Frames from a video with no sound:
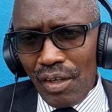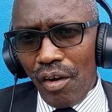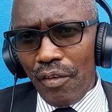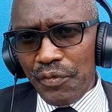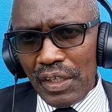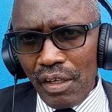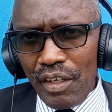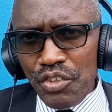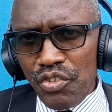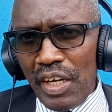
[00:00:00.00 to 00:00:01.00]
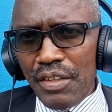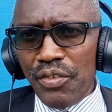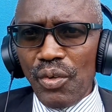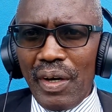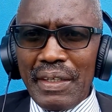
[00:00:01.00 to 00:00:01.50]
of the country, and
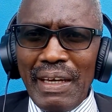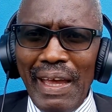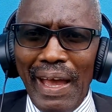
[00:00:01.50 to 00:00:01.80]
so on.